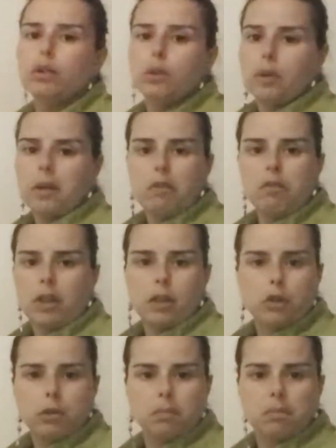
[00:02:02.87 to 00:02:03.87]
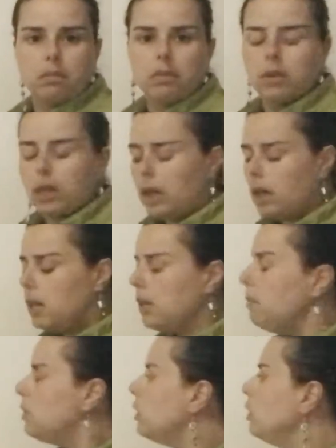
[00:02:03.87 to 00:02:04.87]
to that function. And
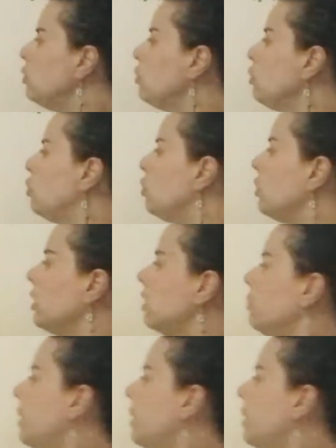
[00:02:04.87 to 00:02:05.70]
I'm going to join them